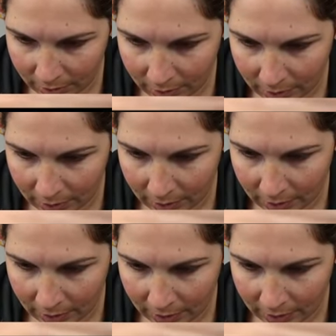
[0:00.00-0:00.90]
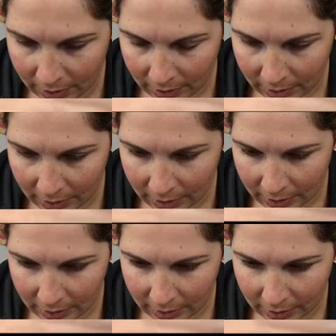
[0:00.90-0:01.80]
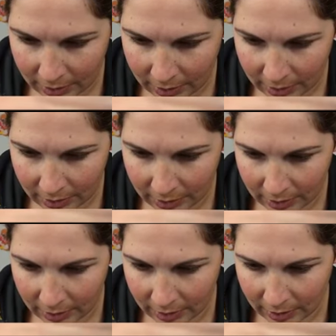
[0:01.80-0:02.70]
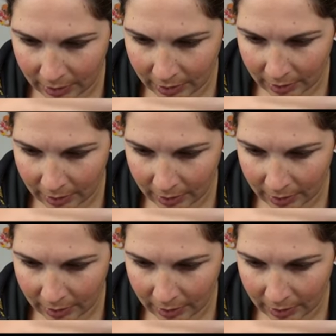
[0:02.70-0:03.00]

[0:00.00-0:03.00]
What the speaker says: [no speech]